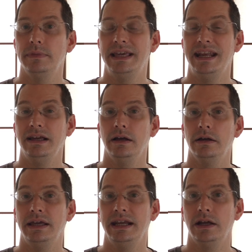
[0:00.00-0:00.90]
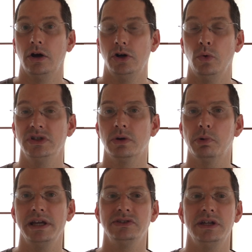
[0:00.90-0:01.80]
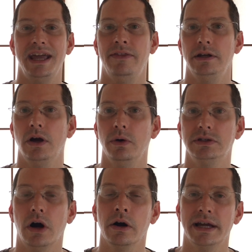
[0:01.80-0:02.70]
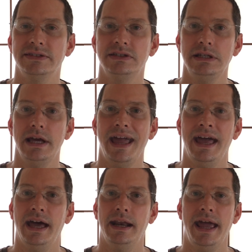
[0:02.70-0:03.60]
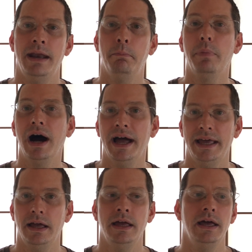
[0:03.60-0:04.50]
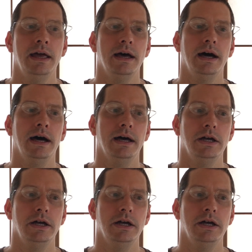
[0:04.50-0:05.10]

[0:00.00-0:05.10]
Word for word: getting it on an Oyster bracelet, and then going to RSC and buying a